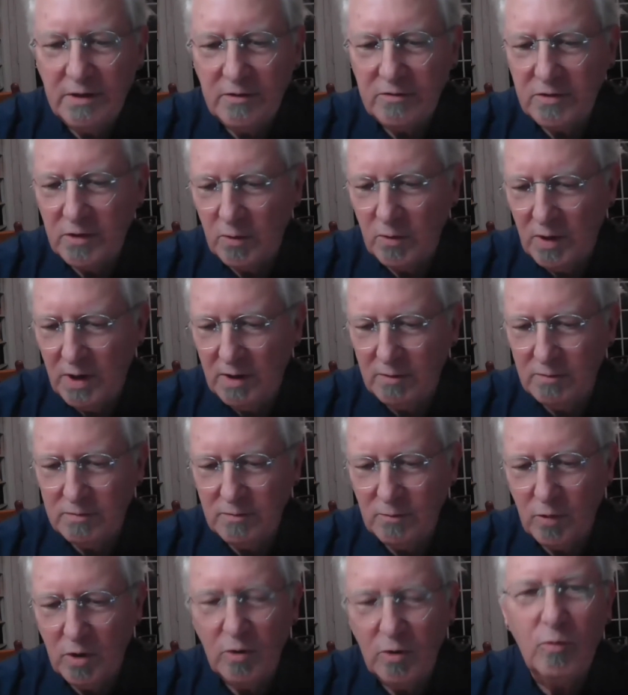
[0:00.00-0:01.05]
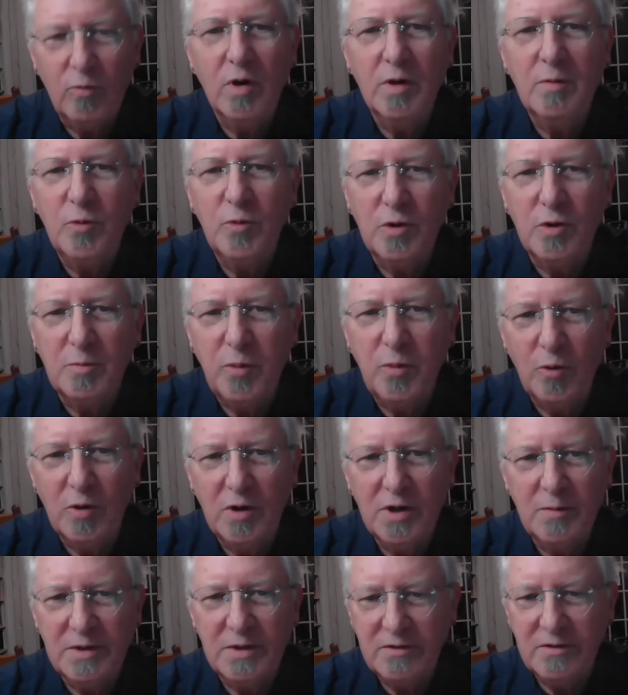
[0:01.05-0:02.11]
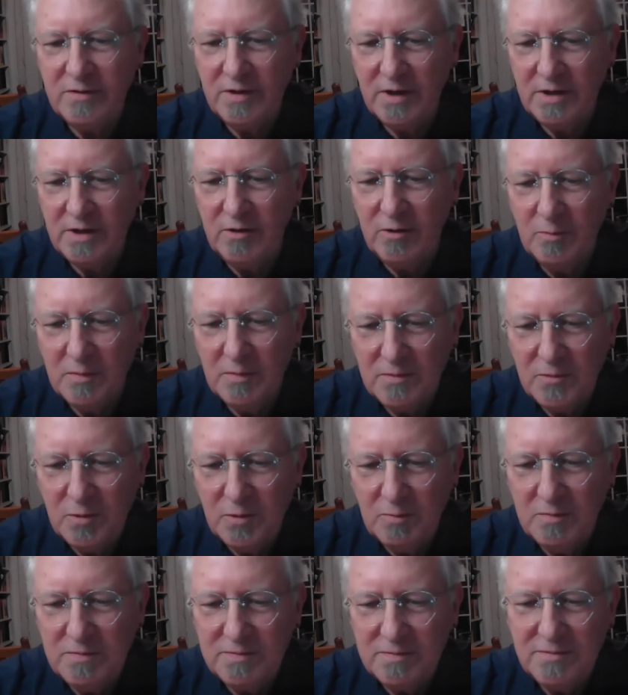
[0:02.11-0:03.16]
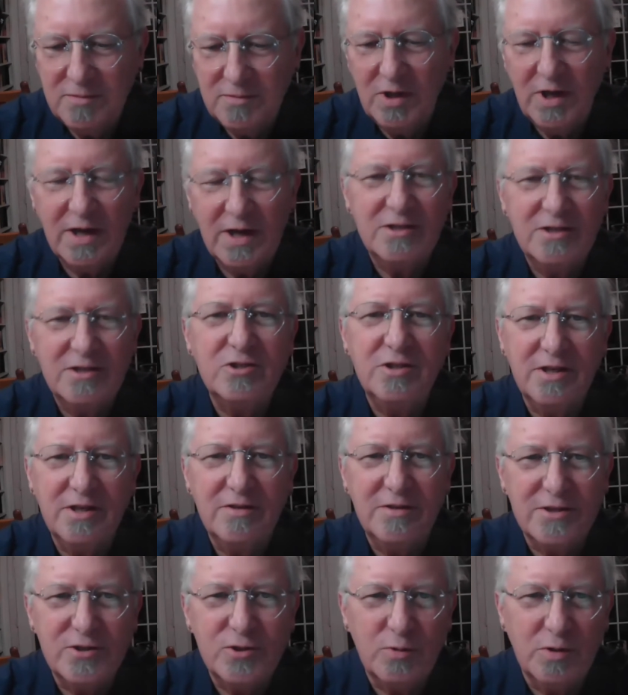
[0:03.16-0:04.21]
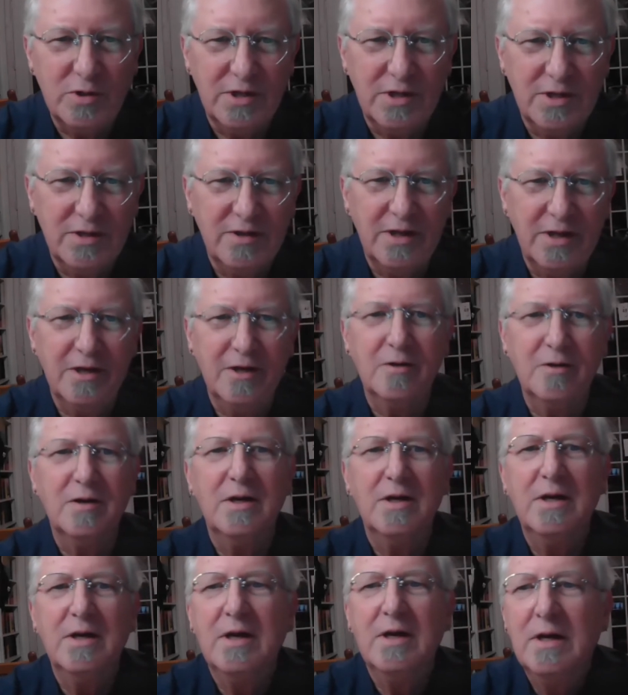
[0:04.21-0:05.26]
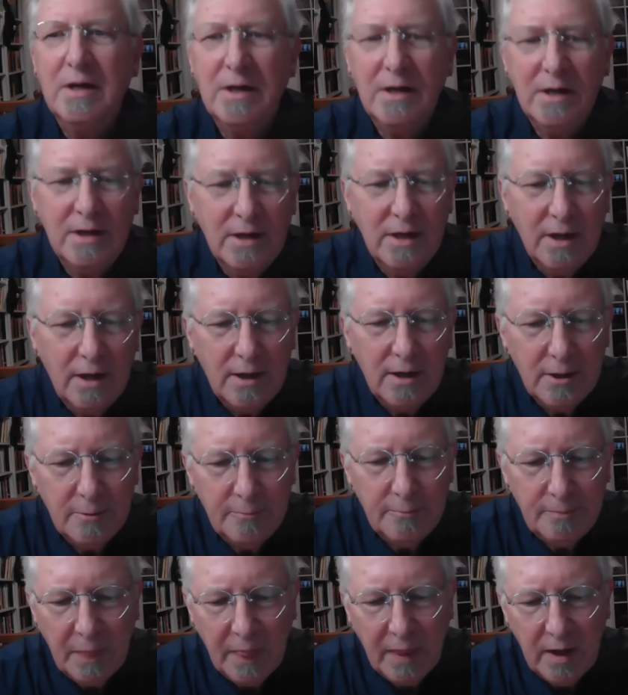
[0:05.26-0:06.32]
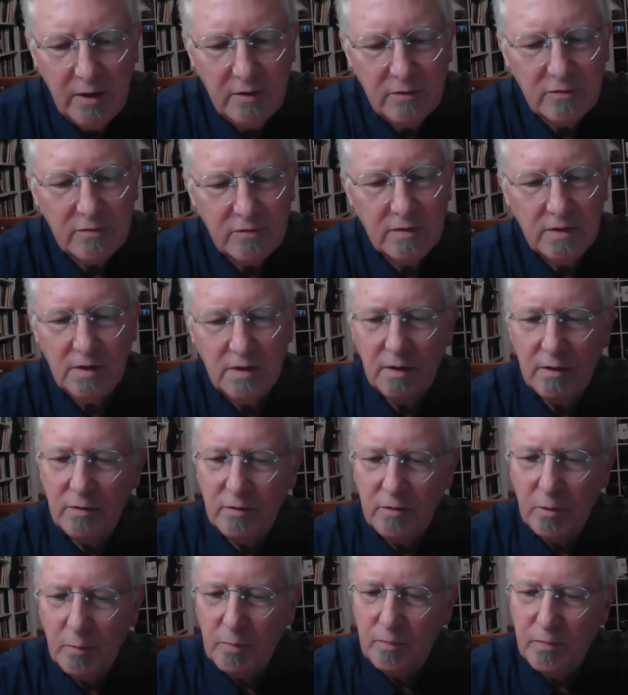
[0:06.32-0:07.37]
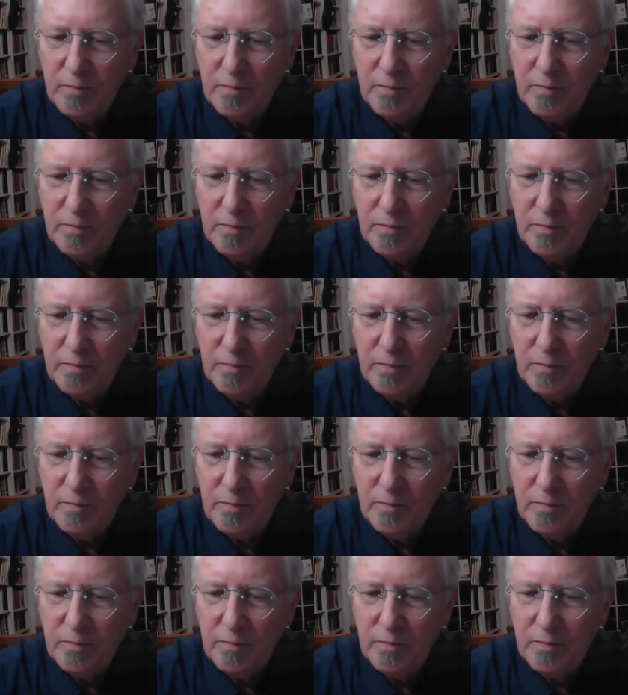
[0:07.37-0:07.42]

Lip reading: And so I wrote one more poem and said, you got to stick this one in there. And it's the